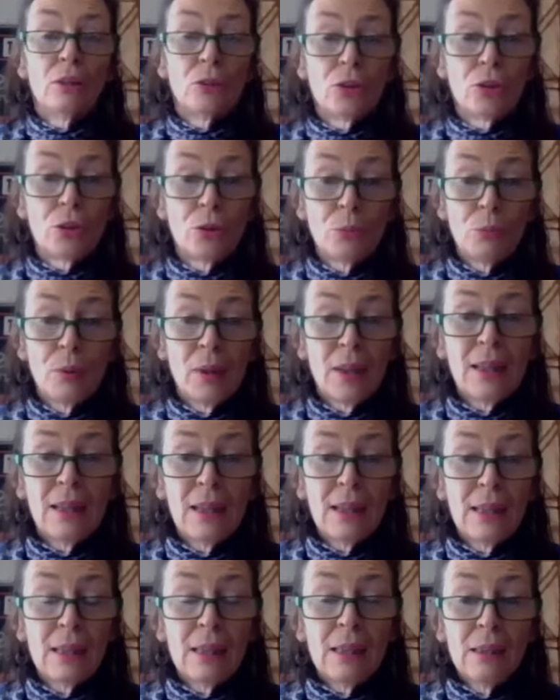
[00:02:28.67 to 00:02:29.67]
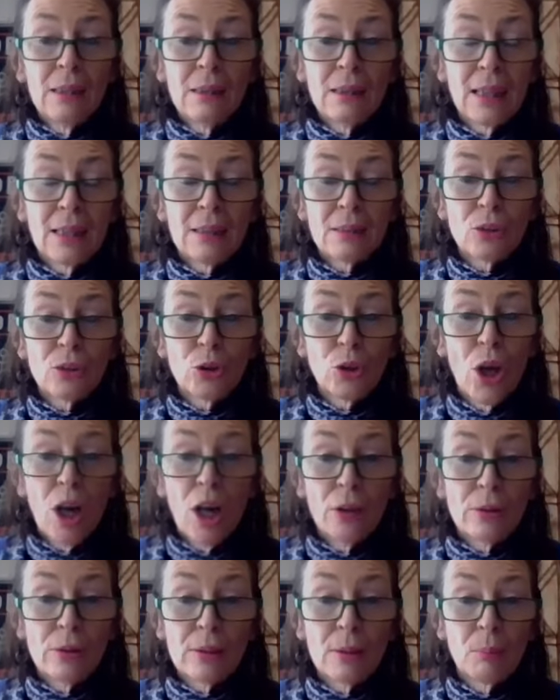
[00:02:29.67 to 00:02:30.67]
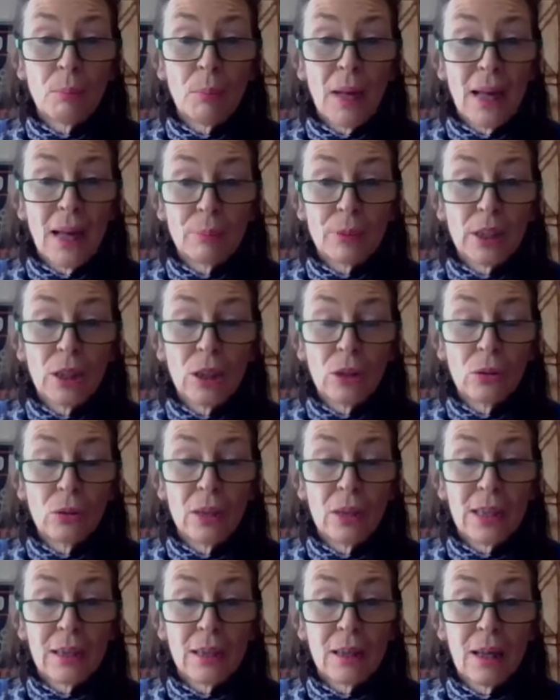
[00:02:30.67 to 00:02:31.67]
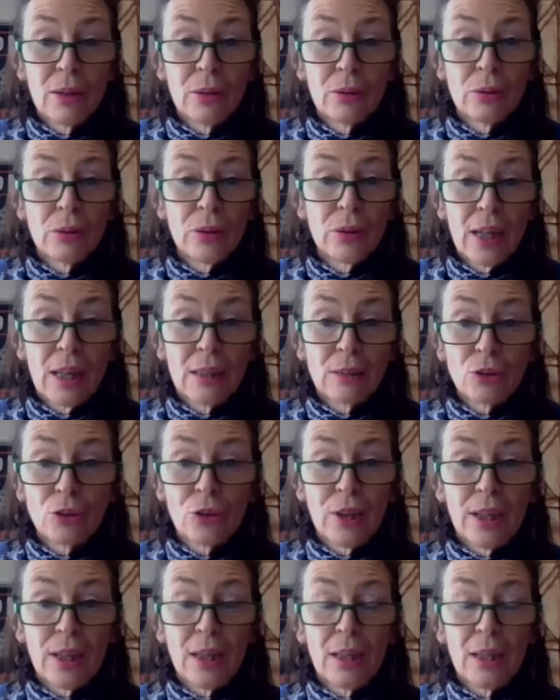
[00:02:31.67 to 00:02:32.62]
to really get to host a barbecue, let alone the country.